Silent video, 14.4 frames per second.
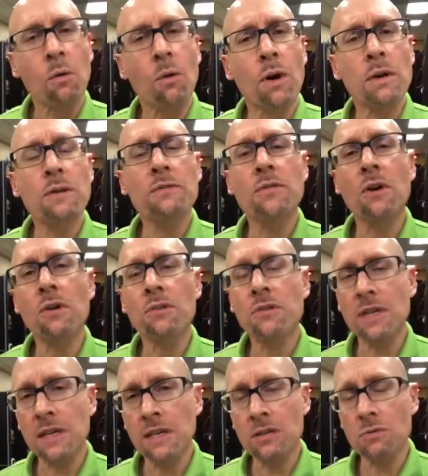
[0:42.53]
One of the
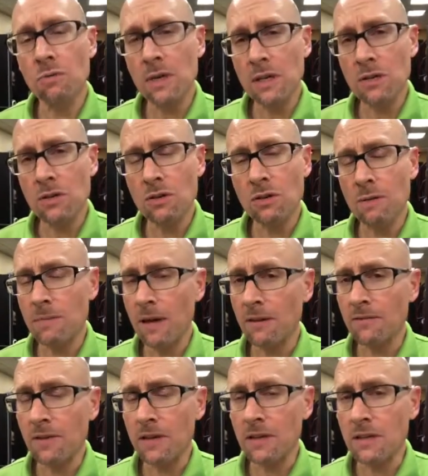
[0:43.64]
things we do at Med
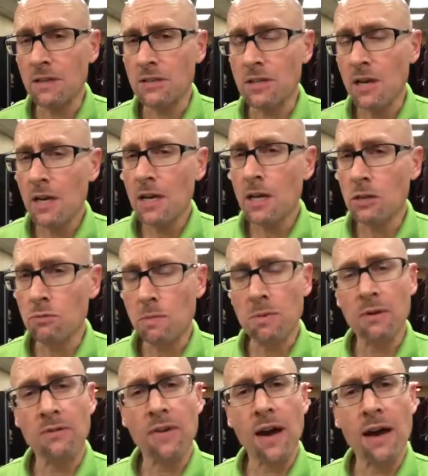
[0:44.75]
Fitness is we
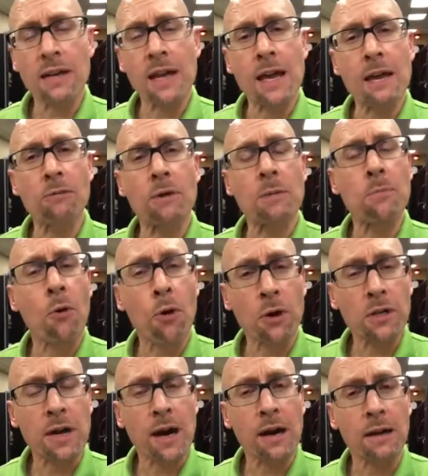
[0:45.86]
provide a
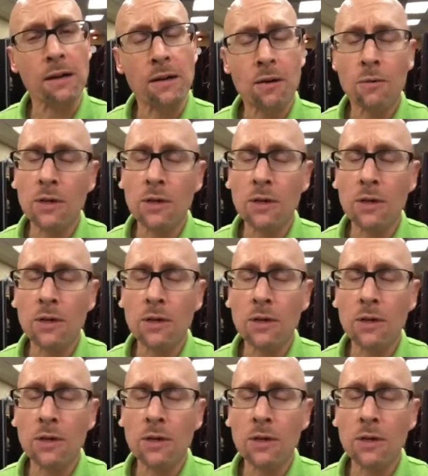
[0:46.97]
report card.